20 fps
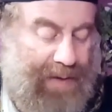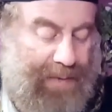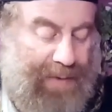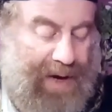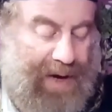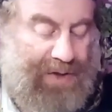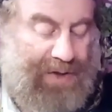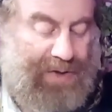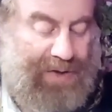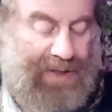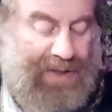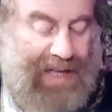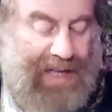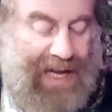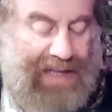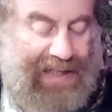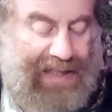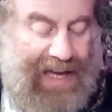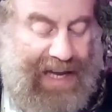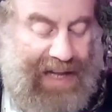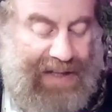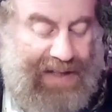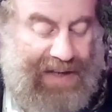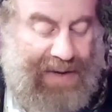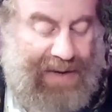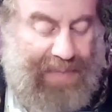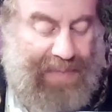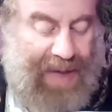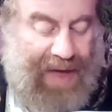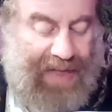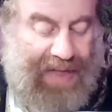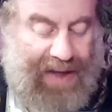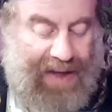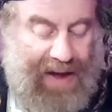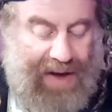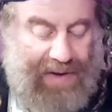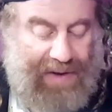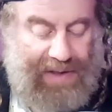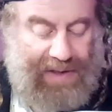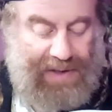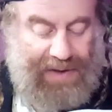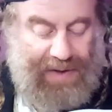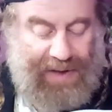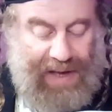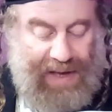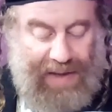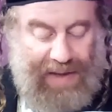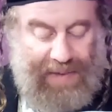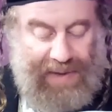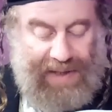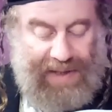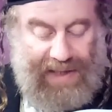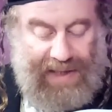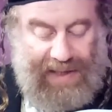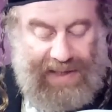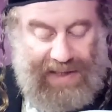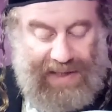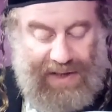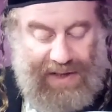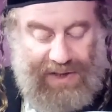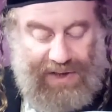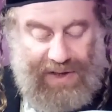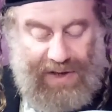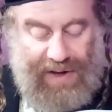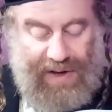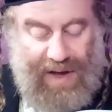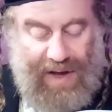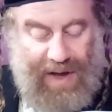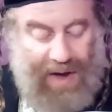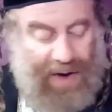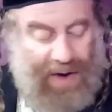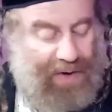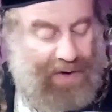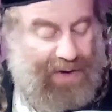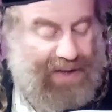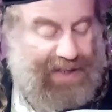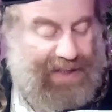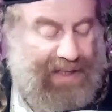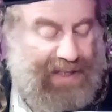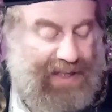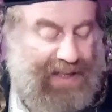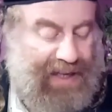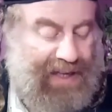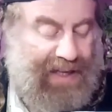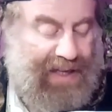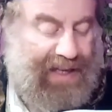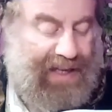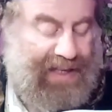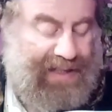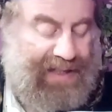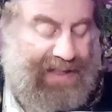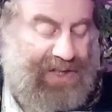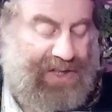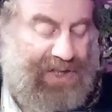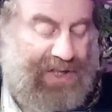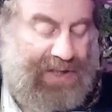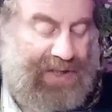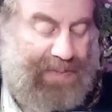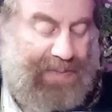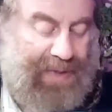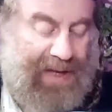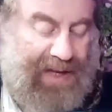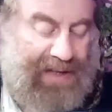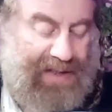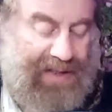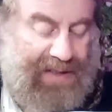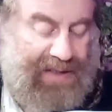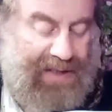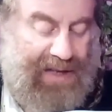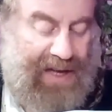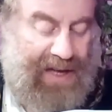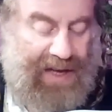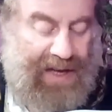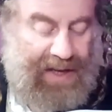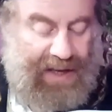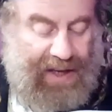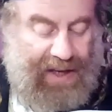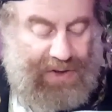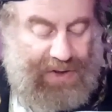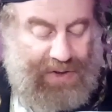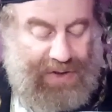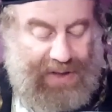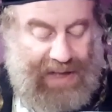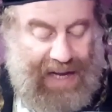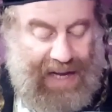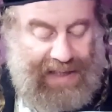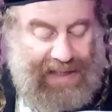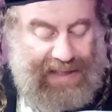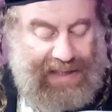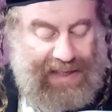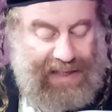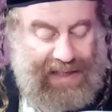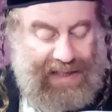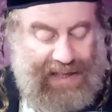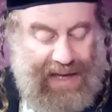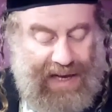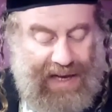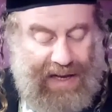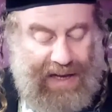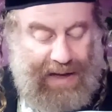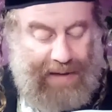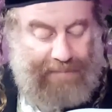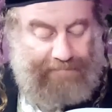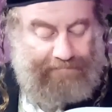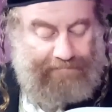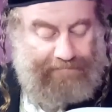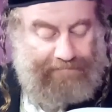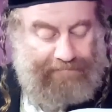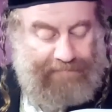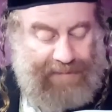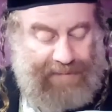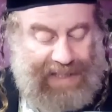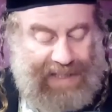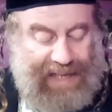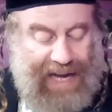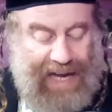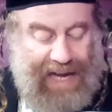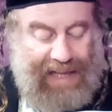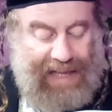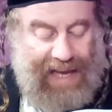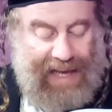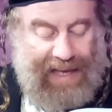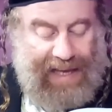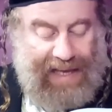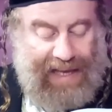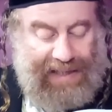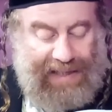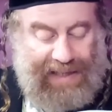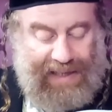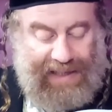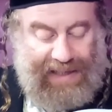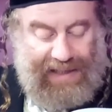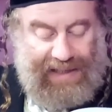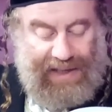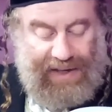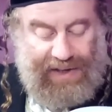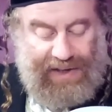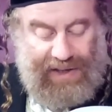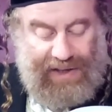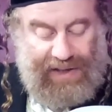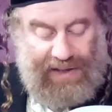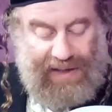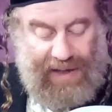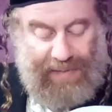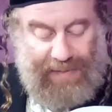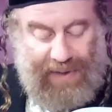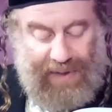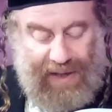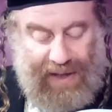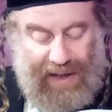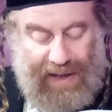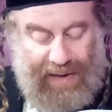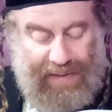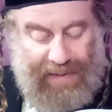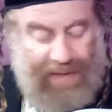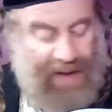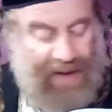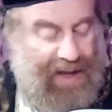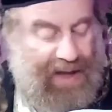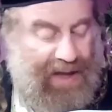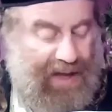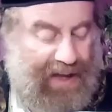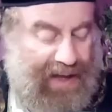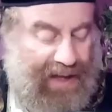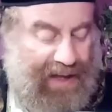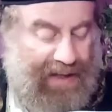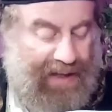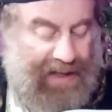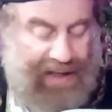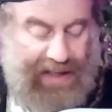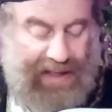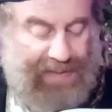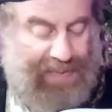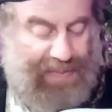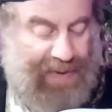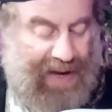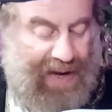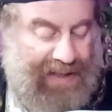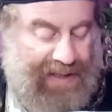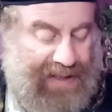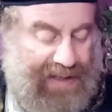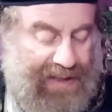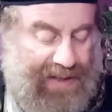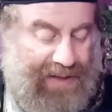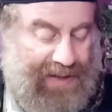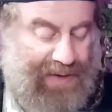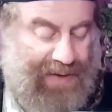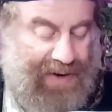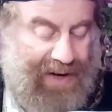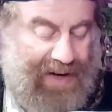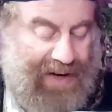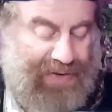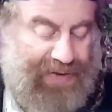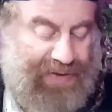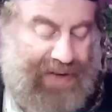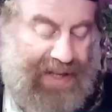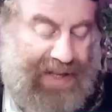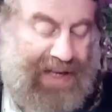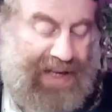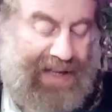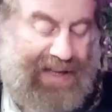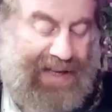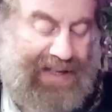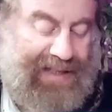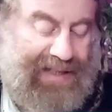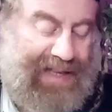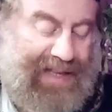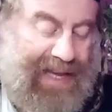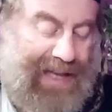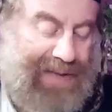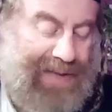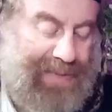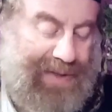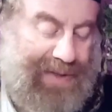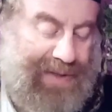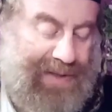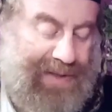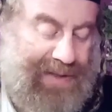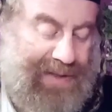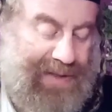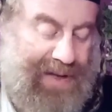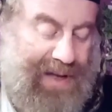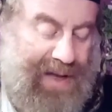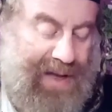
One should not enter a bathhouse together with his teacher or sit in his teacher's place. He should not sit um, side against his teacher's opinion in his presence or contradict his statements.